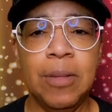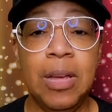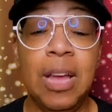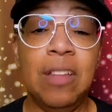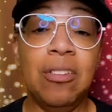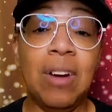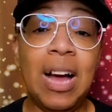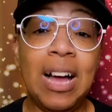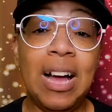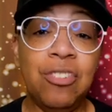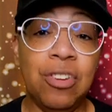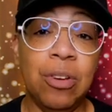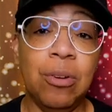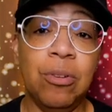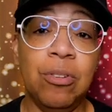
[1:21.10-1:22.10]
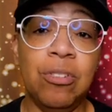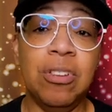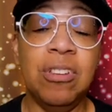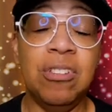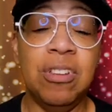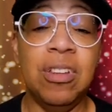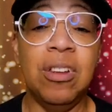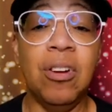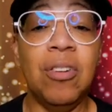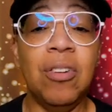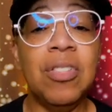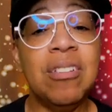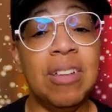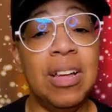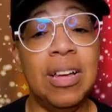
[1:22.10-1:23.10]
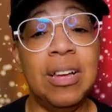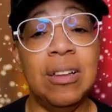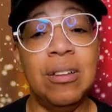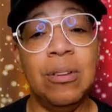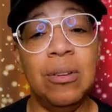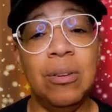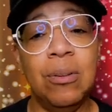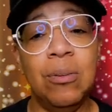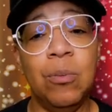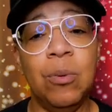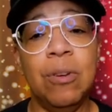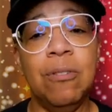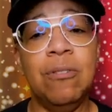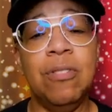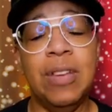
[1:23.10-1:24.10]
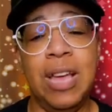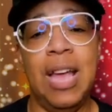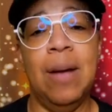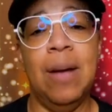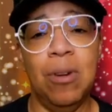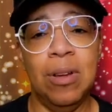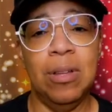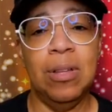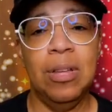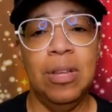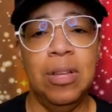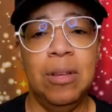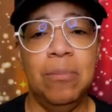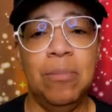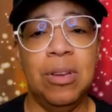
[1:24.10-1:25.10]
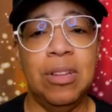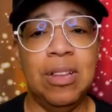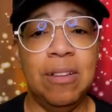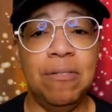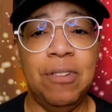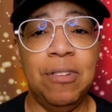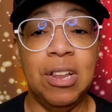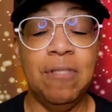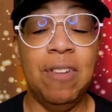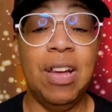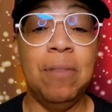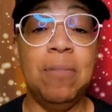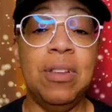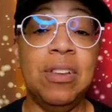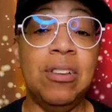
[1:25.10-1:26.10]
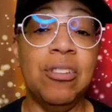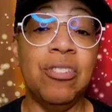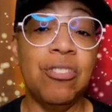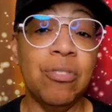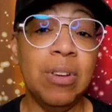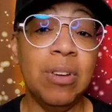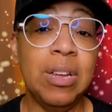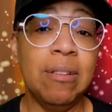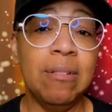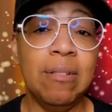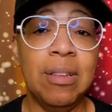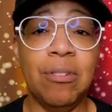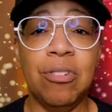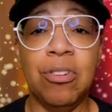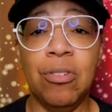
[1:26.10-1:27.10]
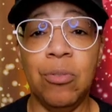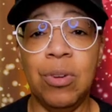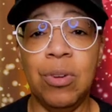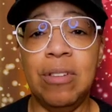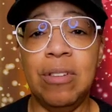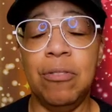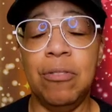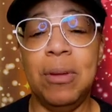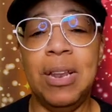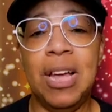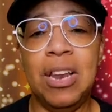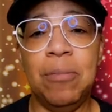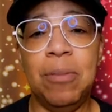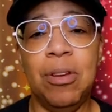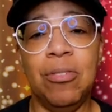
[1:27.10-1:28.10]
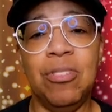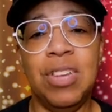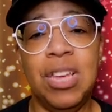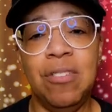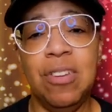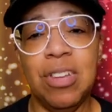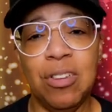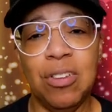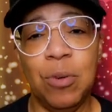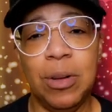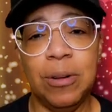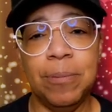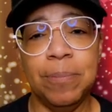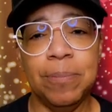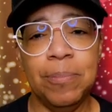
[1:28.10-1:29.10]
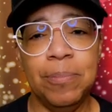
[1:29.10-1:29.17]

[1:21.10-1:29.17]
And so I chose to sit on the side with the camera, because I figured if I had been in the street, there was no reason for me not to be on TV as well.